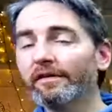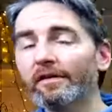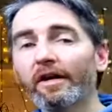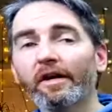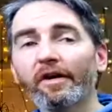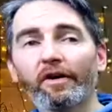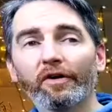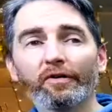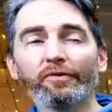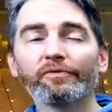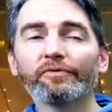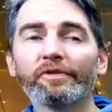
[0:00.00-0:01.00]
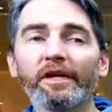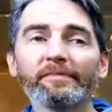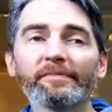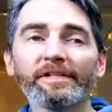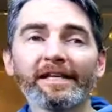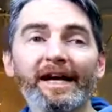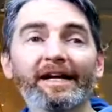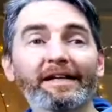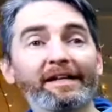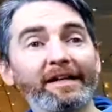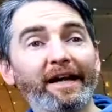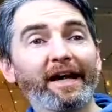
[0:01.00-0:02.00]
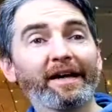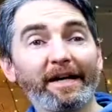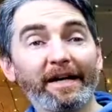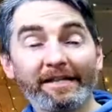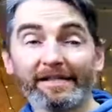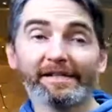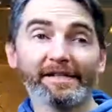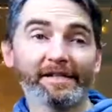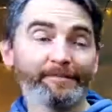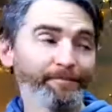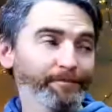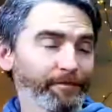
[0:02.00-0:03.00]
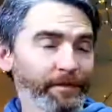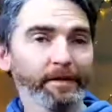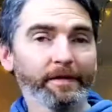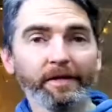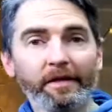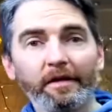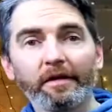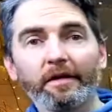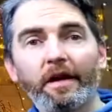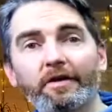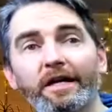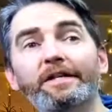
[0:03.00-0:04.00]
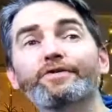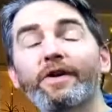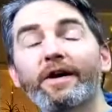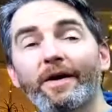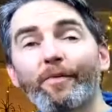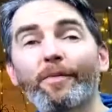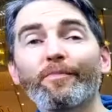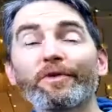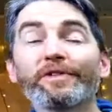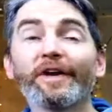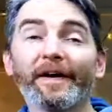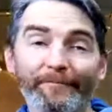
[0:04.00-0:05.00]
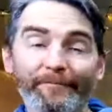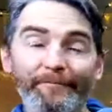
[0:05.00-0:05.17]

Hakuna Matata. And back to the C. Okay, let's try that one more time.